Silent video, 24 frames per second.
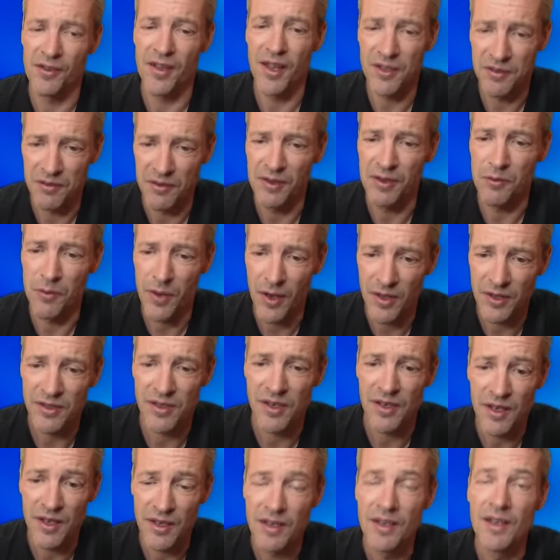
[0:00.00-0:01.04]
That's really white's
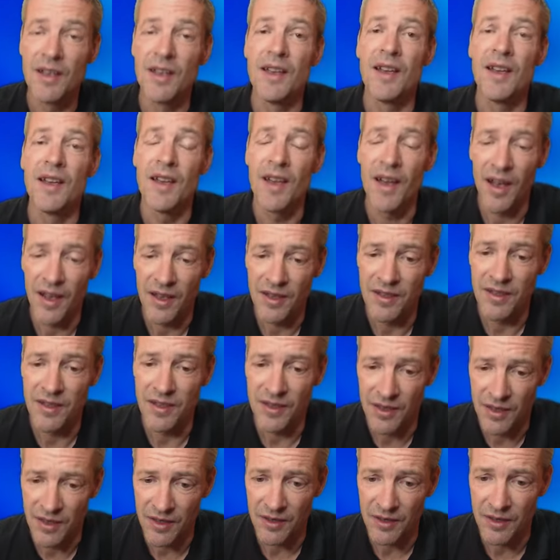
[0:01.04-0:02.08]
key idea
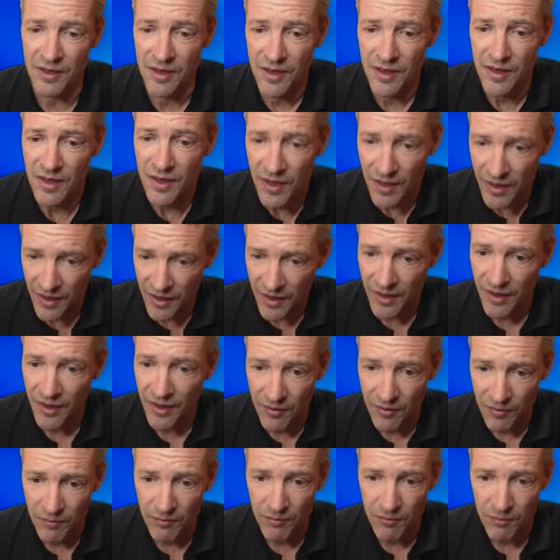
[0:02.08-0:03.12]
here.
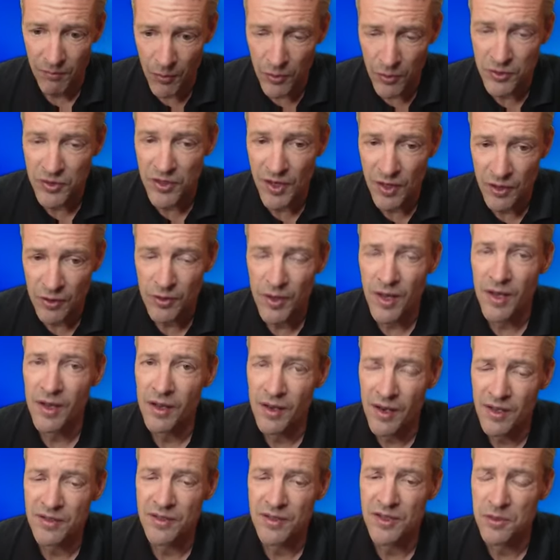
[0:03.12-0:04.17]
Moisenko
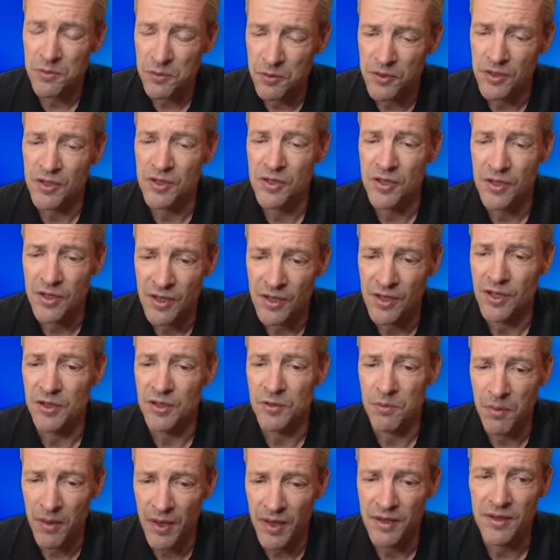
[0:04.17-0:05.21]
analyzed this position. He
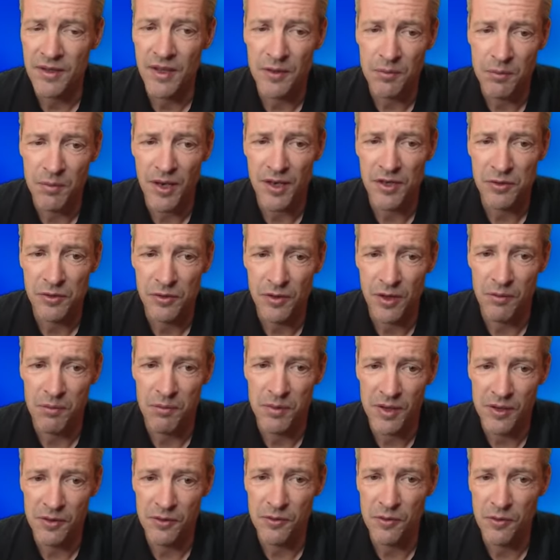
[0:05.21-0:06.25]
explained that black should have
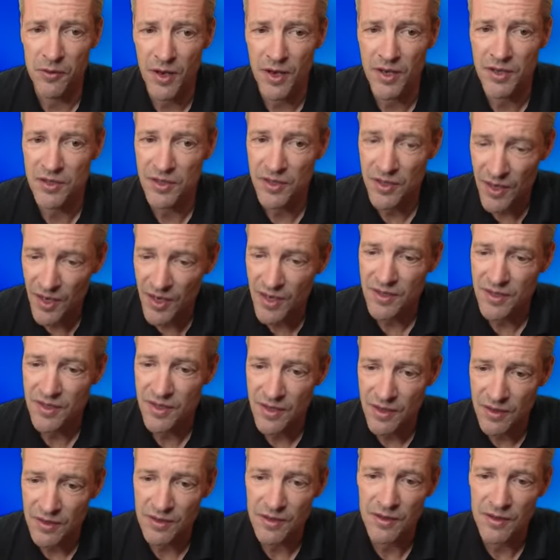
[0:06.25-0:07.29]
played rook ac8
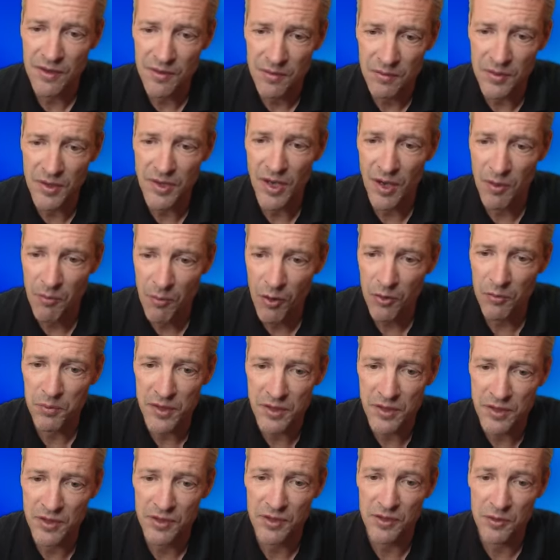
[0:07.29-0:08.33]
here, bringing more
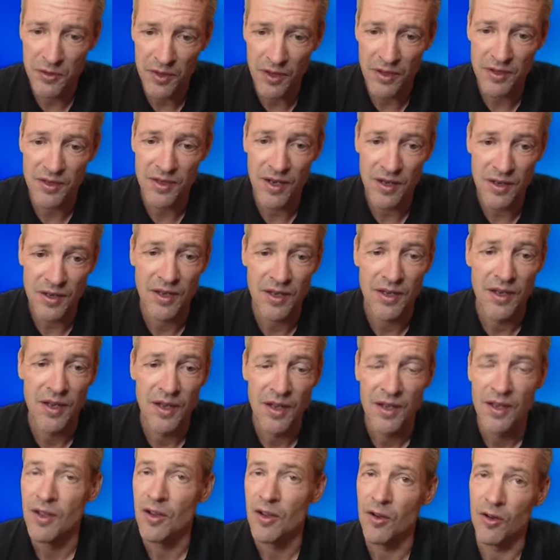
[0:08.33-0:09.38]
pieces to the attack,
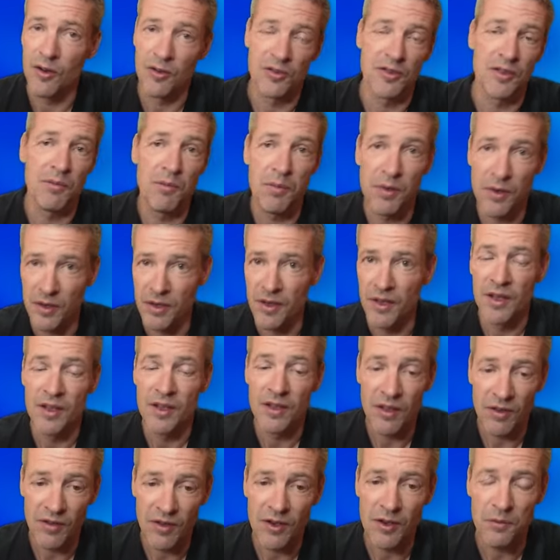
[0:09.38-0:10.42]
or simply
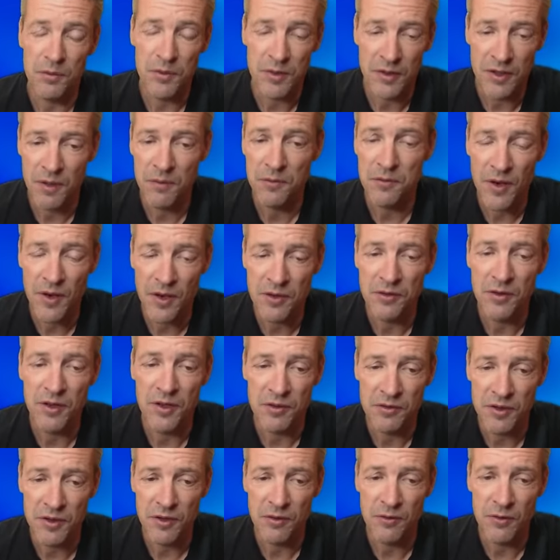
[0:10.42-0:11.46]
developing them, trying to
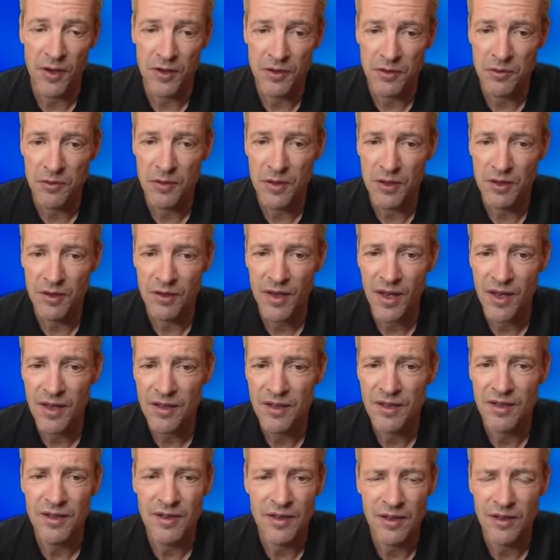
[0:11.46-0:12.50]
get rid of white's queen. Queen
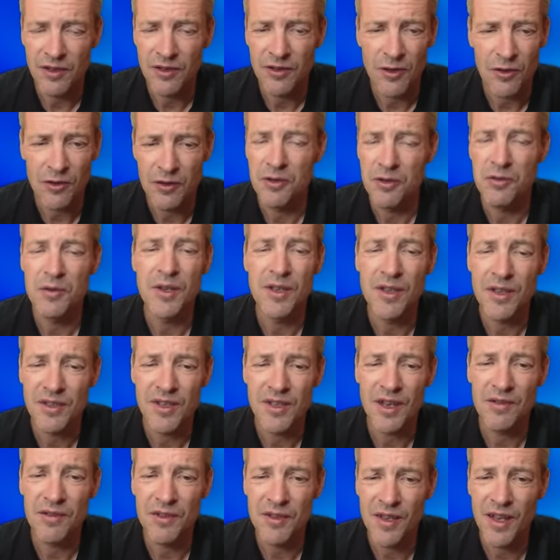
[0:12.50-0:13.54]

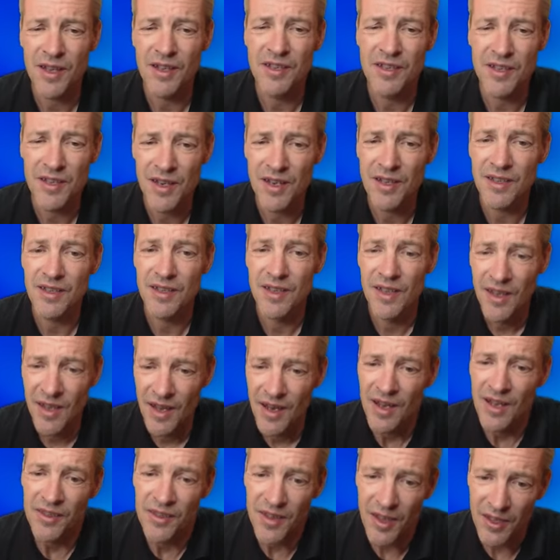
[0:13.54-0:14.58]
e7, knight g8.
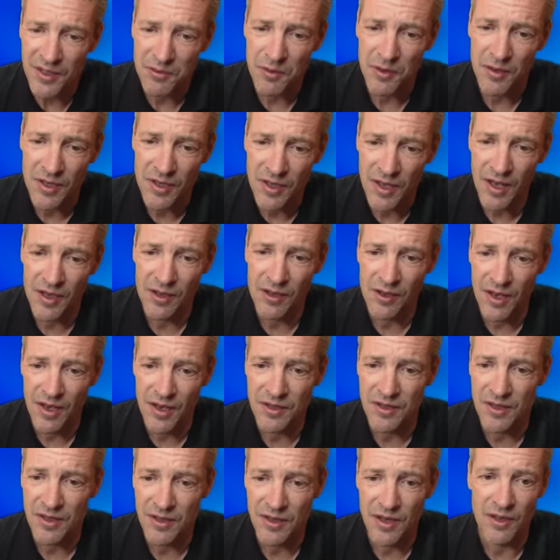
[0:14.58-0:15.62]
That's what he
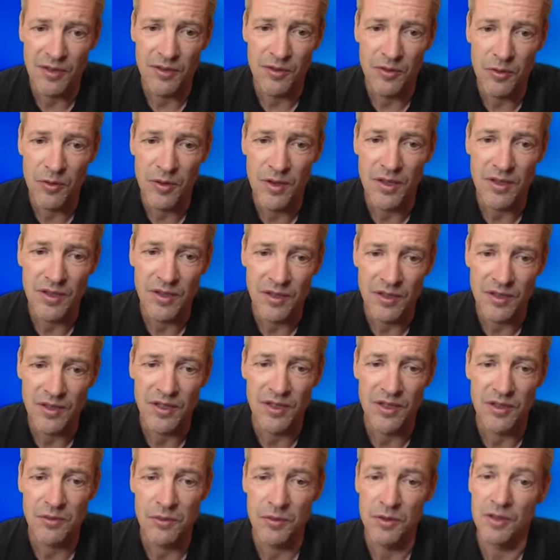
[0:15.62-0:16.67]
analyzes, and queen
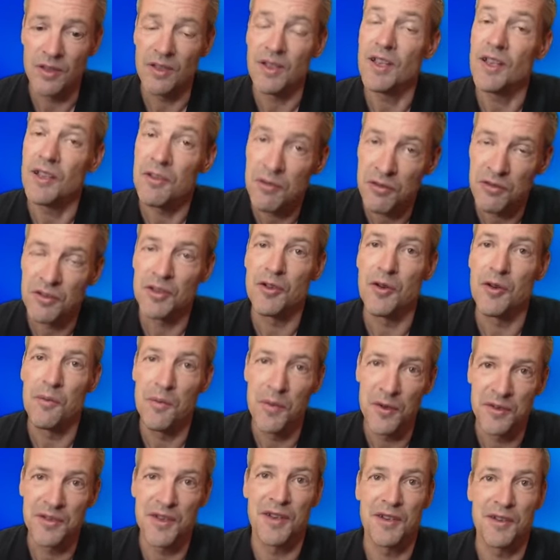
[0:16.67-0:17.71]
d6 with interesting
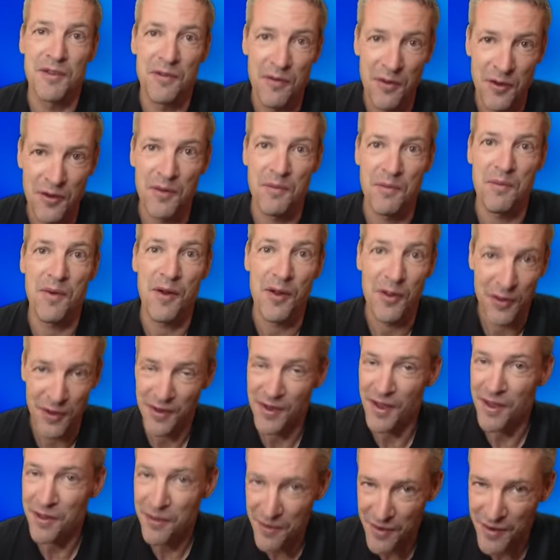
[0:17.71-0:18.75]
compensation for the pawn.
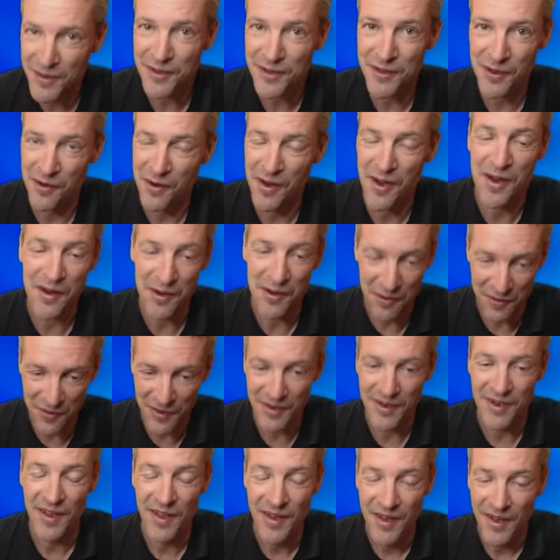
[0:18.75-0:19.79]
And I think so, I
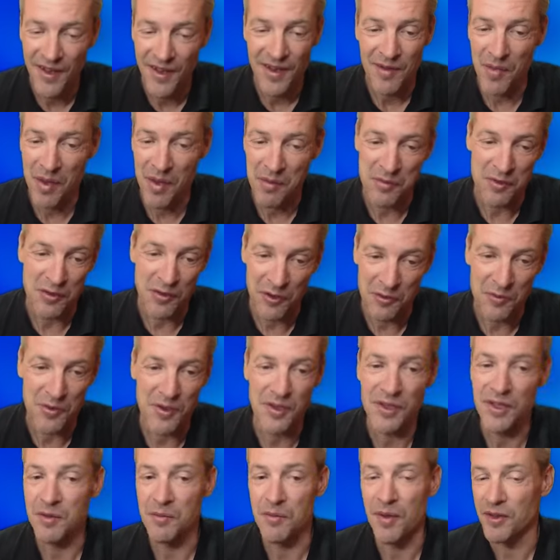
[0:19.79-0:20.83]
agree. Maybe not
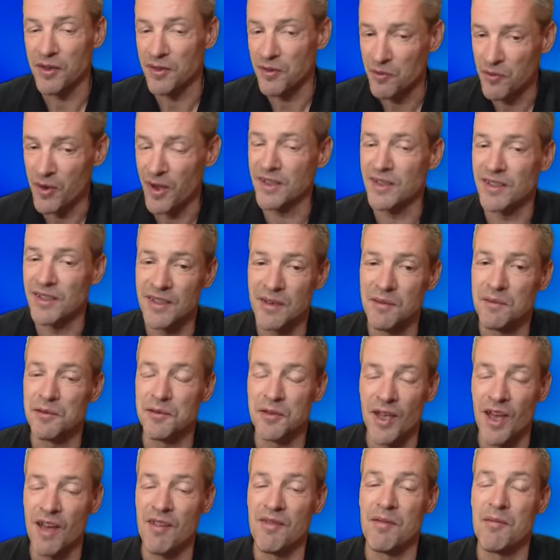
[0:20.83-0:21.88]
winning, but white seems
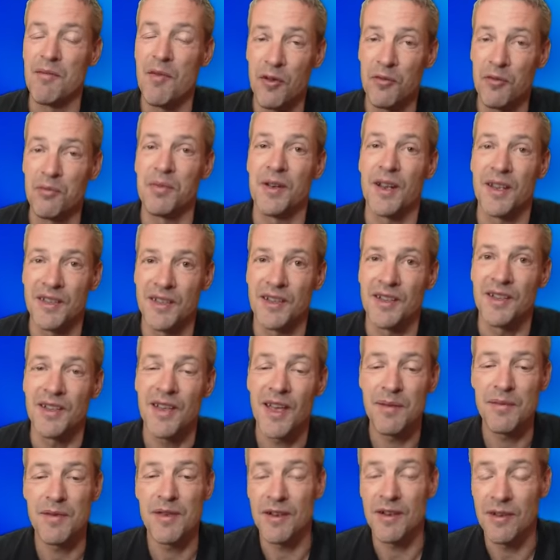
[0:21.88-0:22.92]
to have a more pleasant
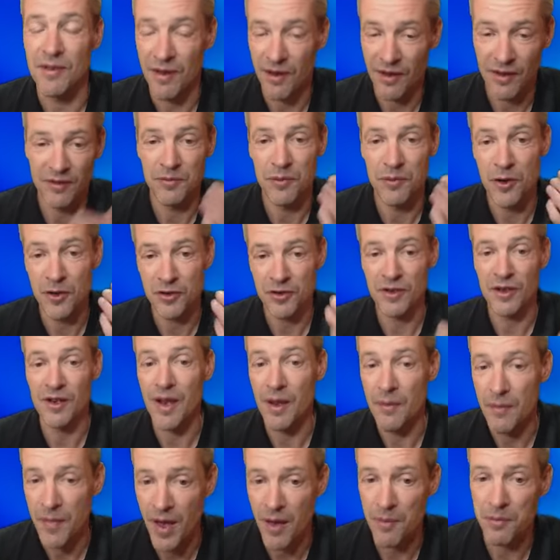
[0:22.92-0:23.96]
game here. Personally,
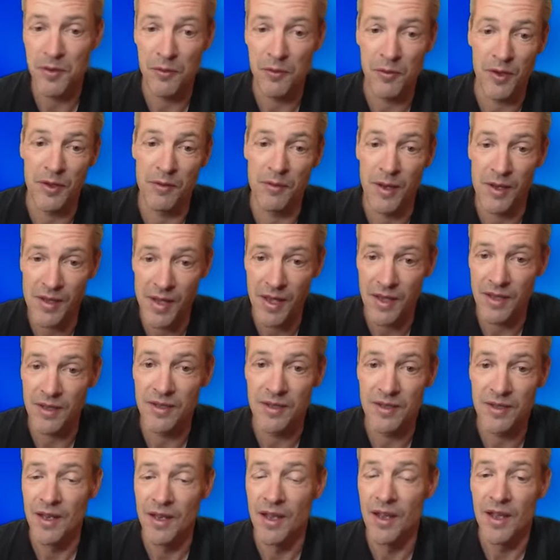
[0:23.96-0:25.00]
I'm happy when
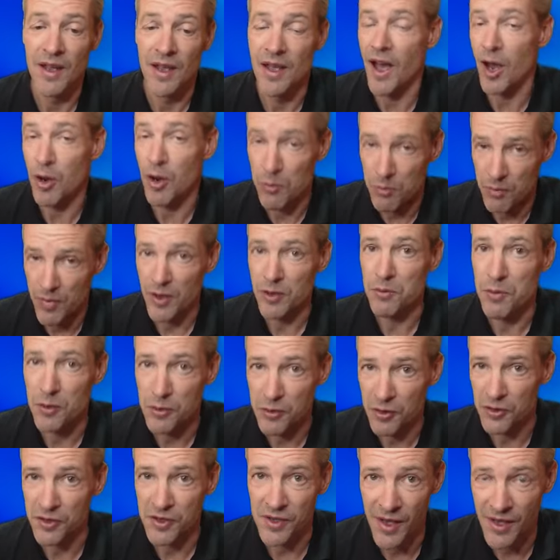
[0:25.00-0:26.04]
my
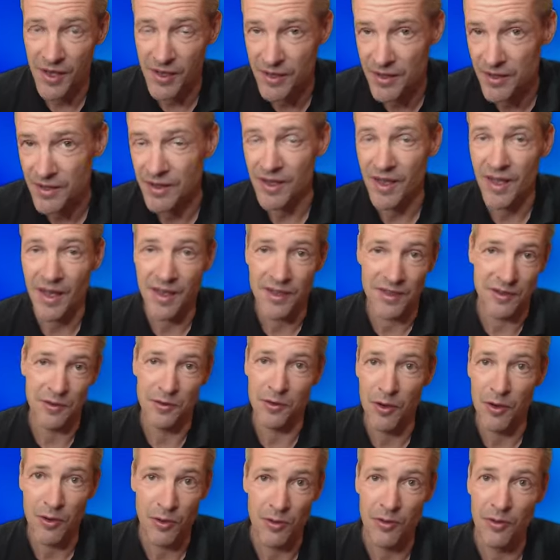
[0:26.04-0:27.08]
opponent's knight has to
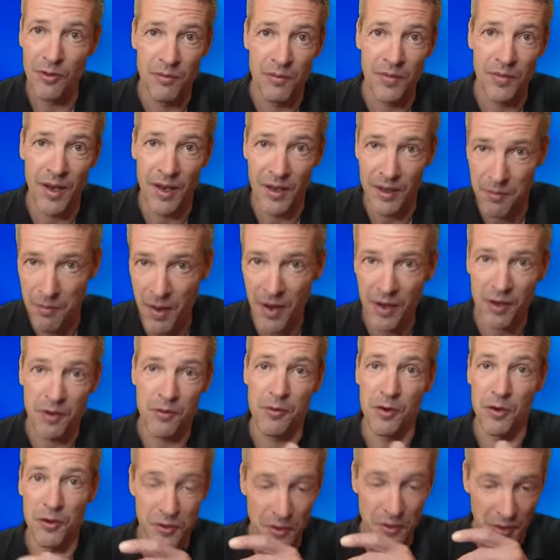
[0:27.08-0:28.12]
go like
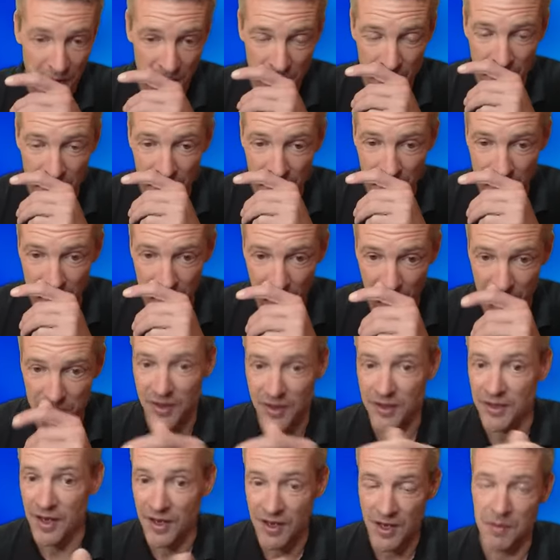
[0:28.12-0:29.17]
backwards, not
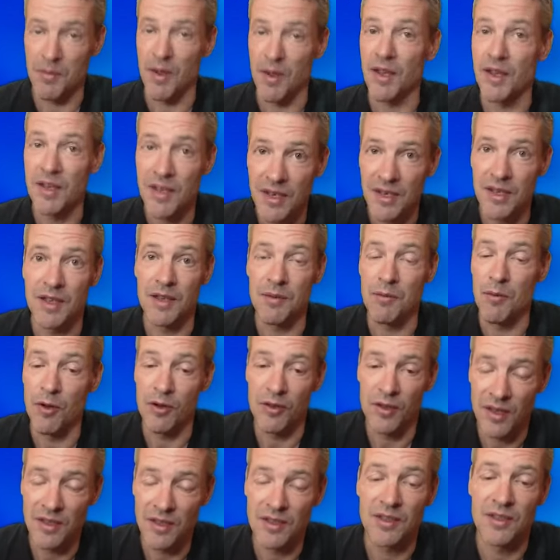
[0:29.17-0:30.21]
attacking my king anymore.
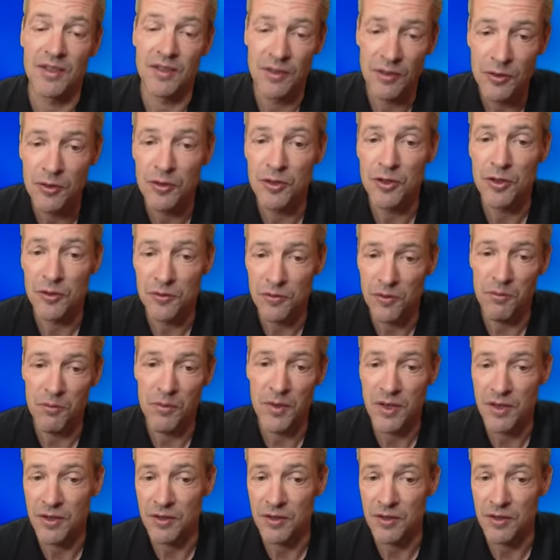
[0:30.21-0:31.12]
That's good news for me.